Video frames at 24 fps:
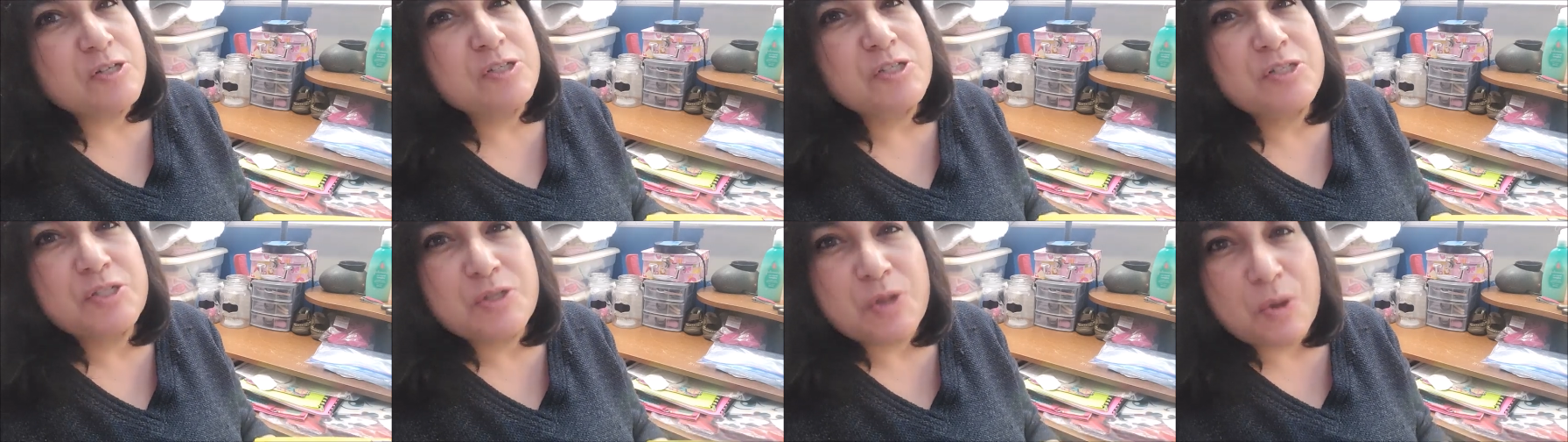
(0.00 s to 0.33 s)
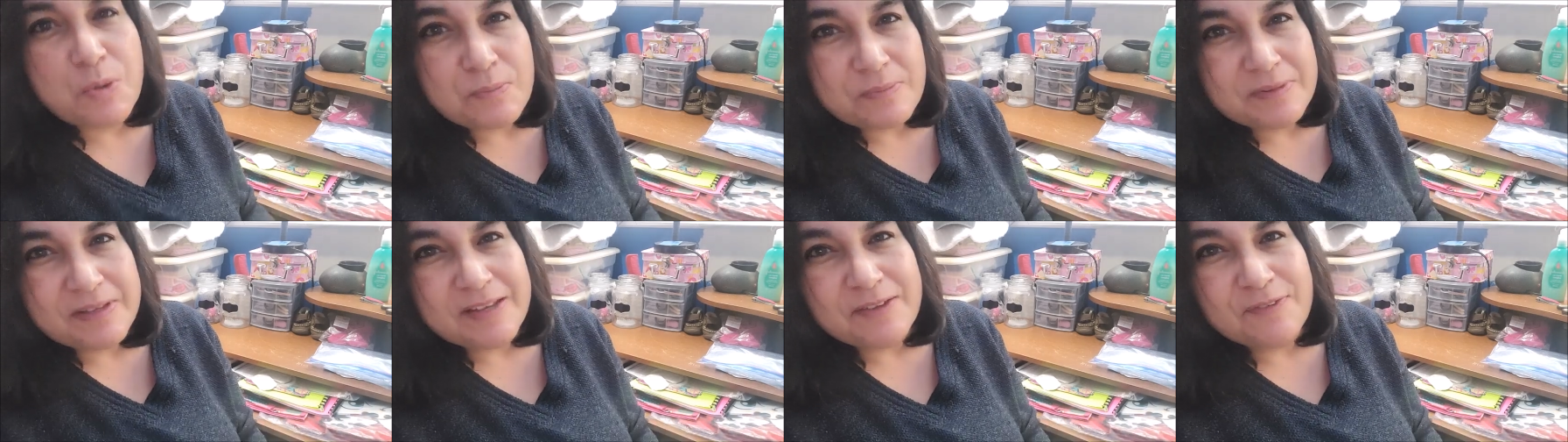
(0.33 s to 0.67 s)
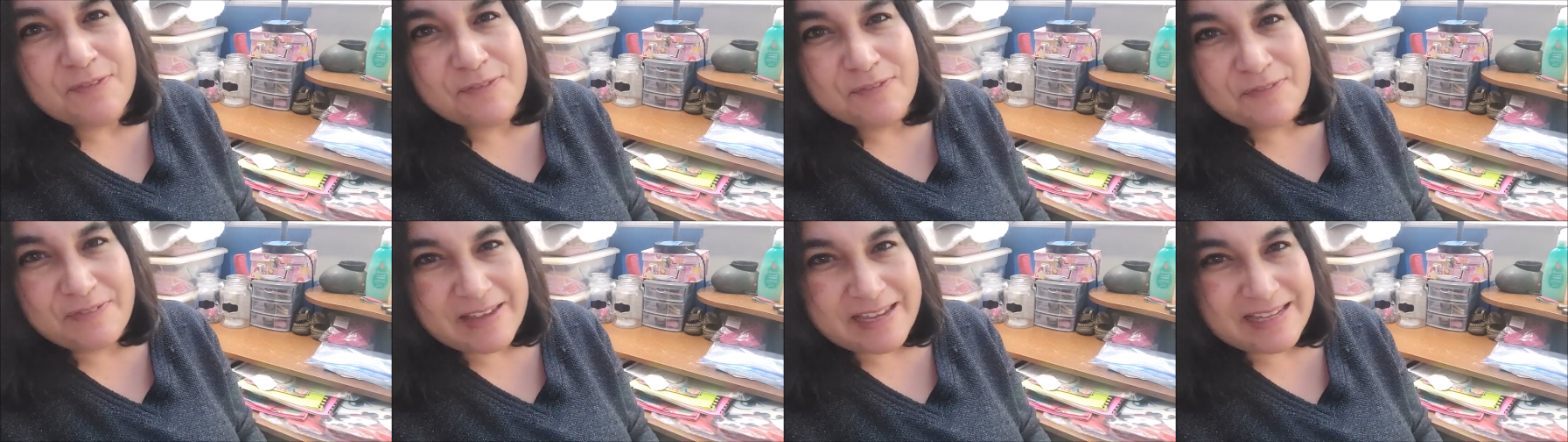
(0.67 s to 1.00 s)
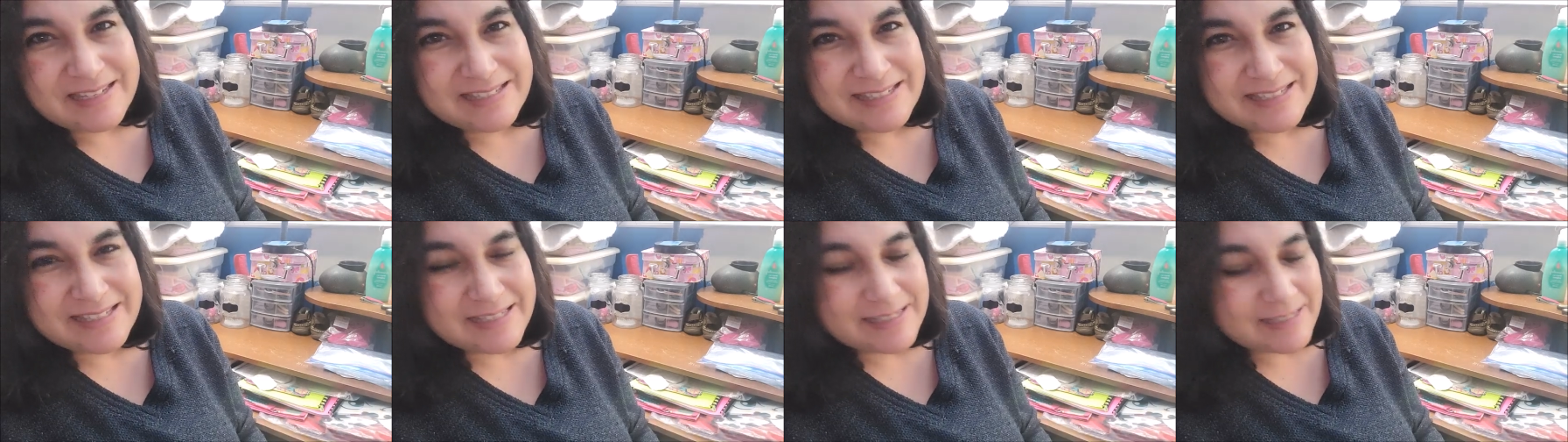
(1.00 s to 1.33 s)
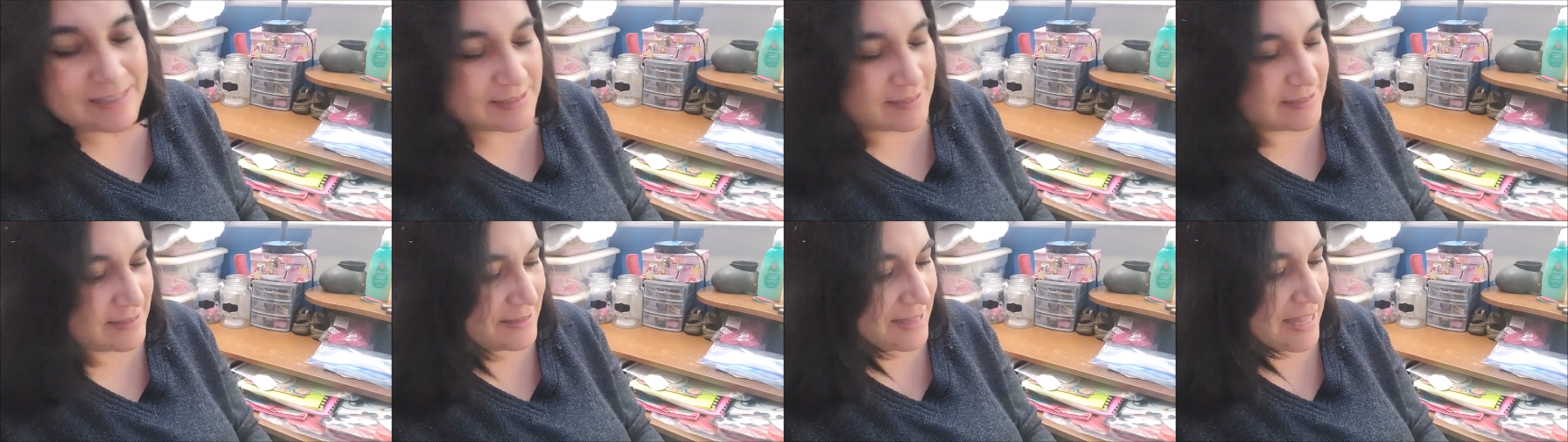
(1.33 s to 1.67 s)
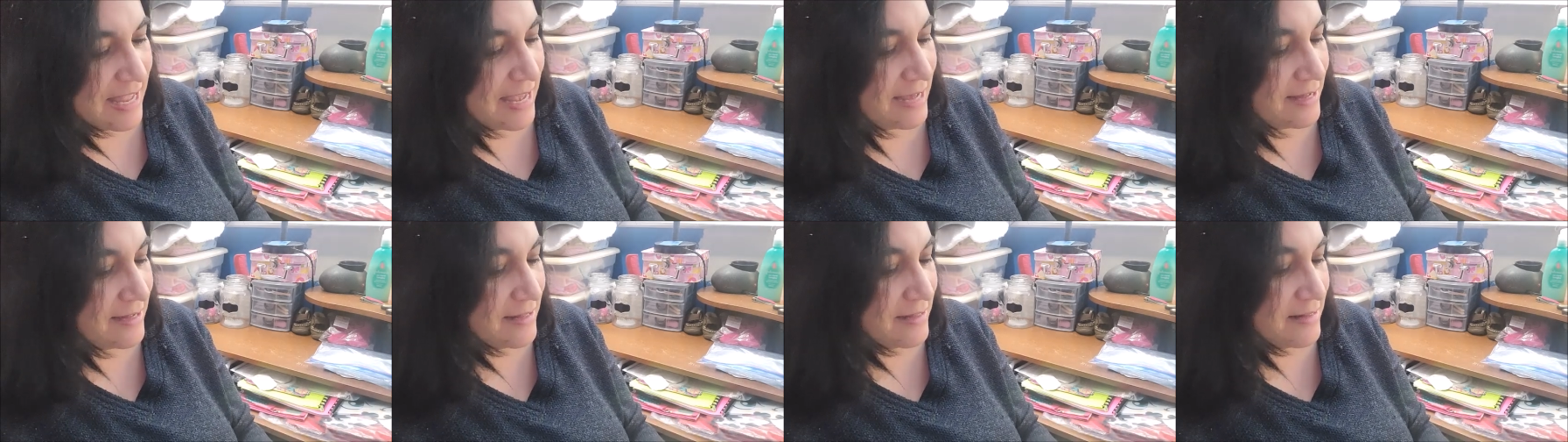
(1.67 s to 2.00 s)
are so many phases
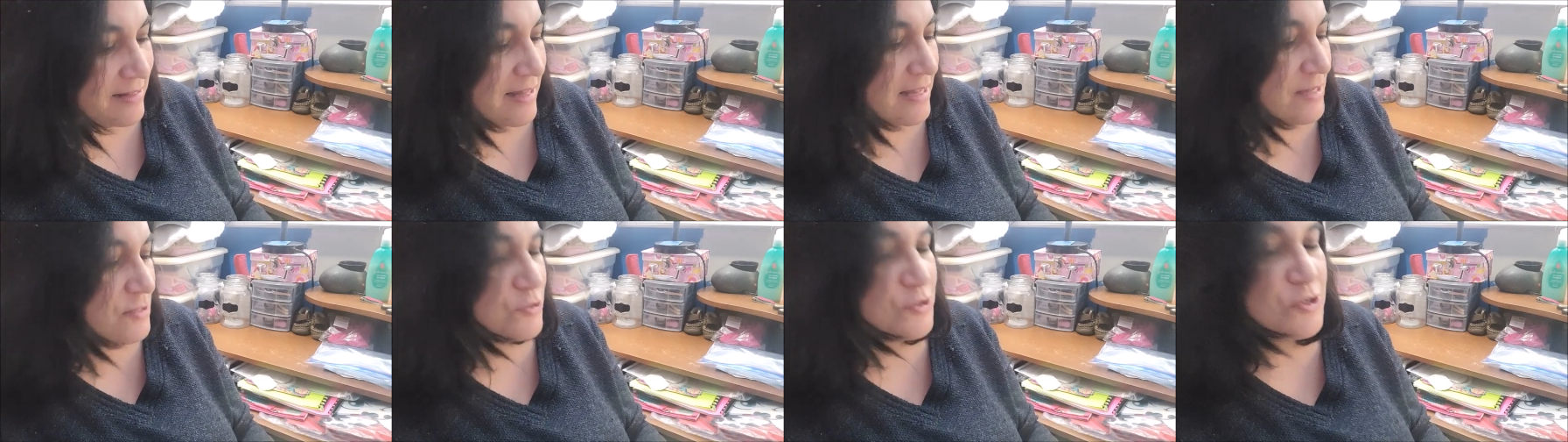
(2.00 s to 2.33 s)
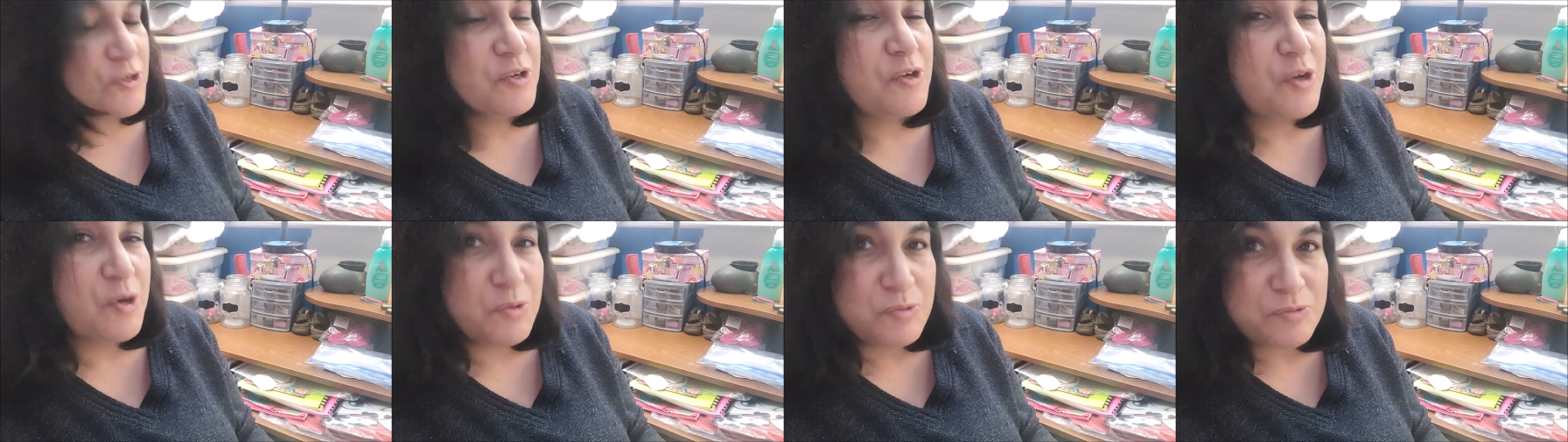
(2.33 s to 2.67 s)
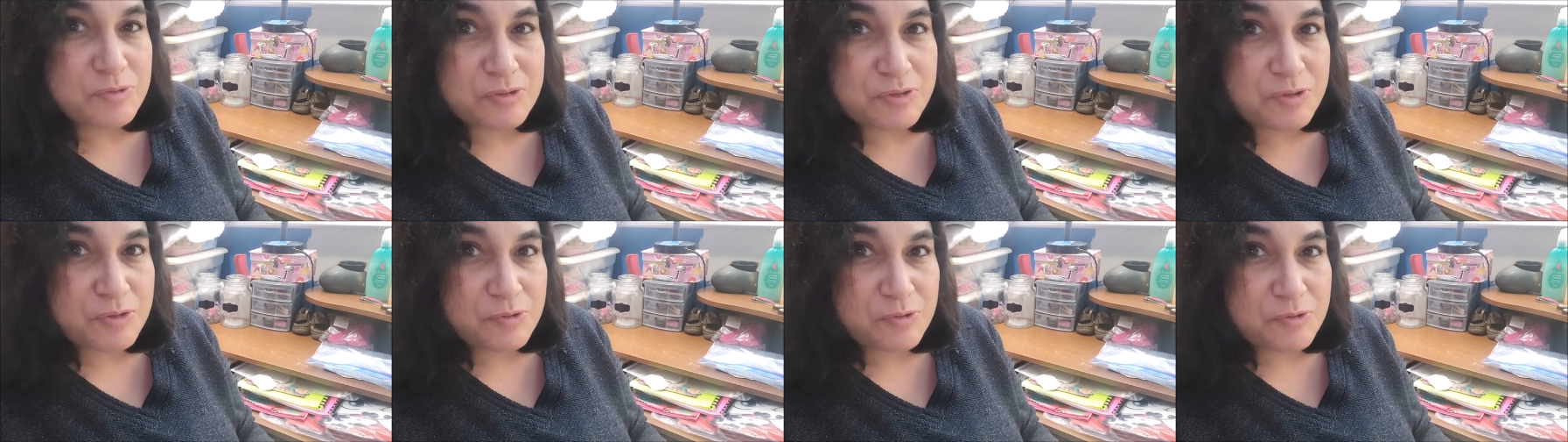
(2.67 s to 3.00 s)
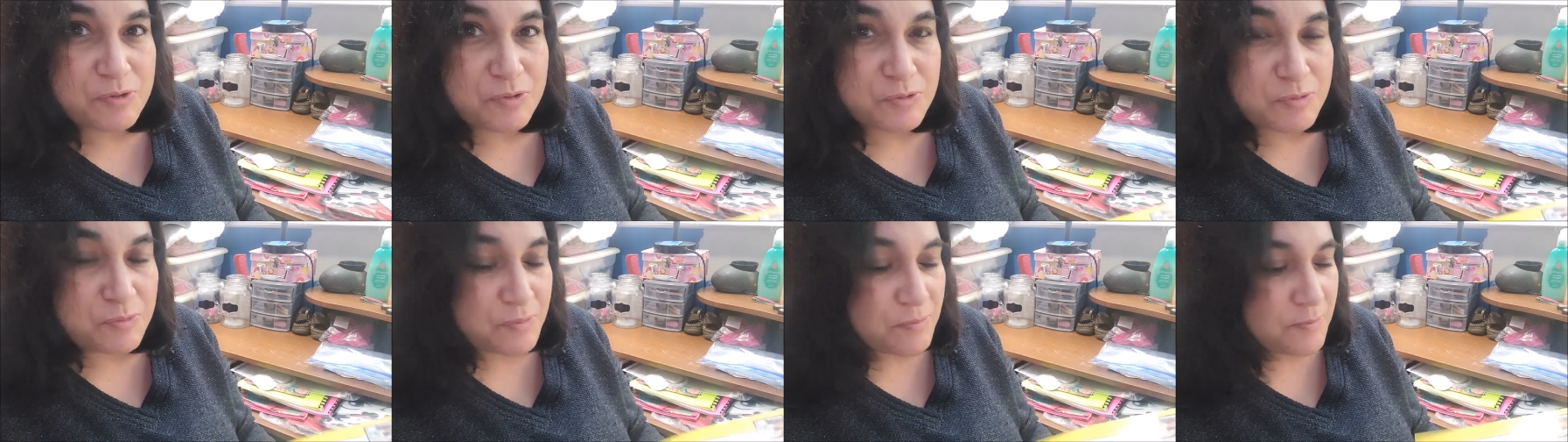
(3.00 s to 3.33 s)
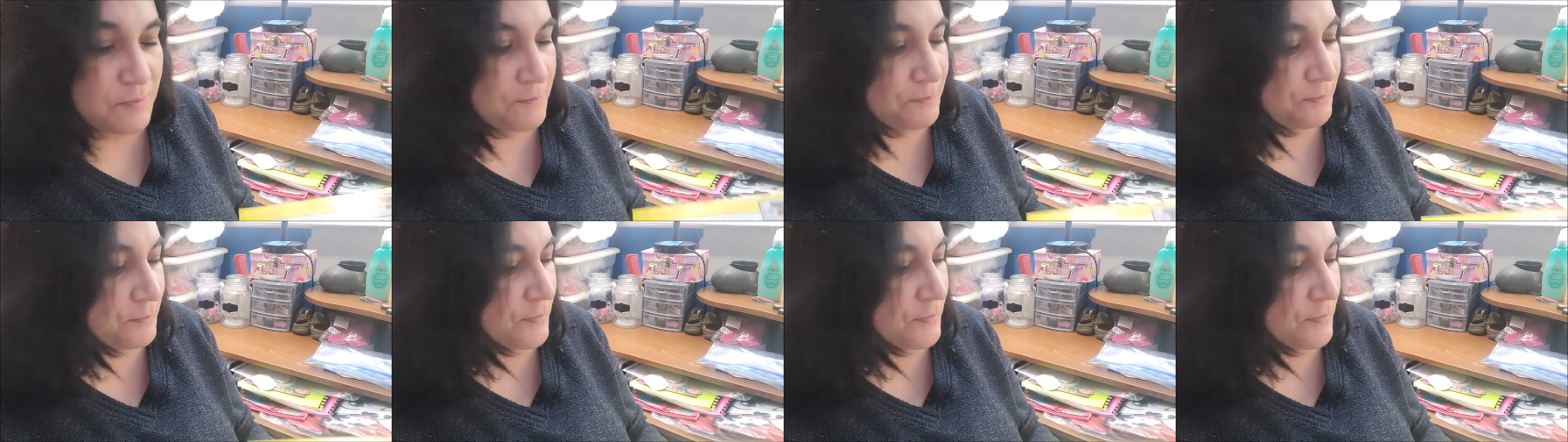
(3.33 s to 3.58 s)
that a collector goes through